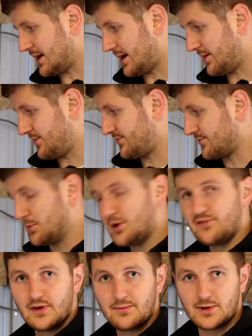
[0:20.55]
I've
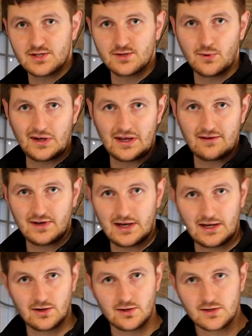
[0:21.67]
removed it because I want to give it
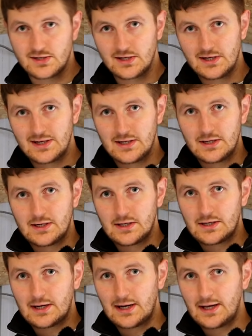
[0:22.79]
a good
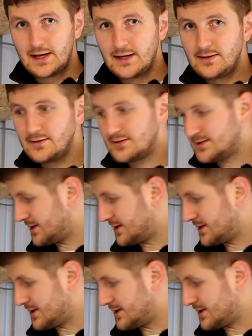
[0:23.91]
clean.